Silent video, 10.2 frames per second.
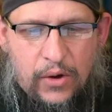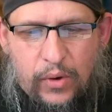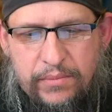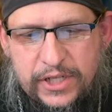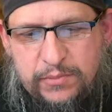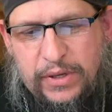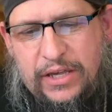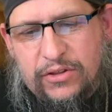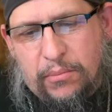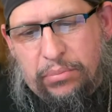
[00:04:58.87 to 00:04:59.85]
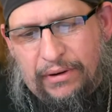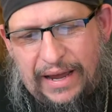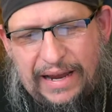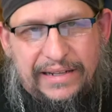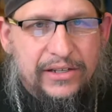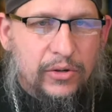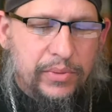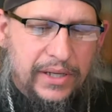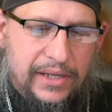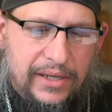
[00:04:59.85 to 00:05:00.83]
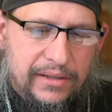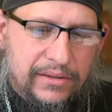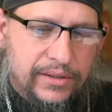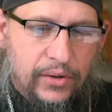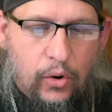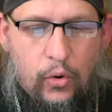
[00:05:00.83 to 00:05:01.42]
one must be either blindly obedient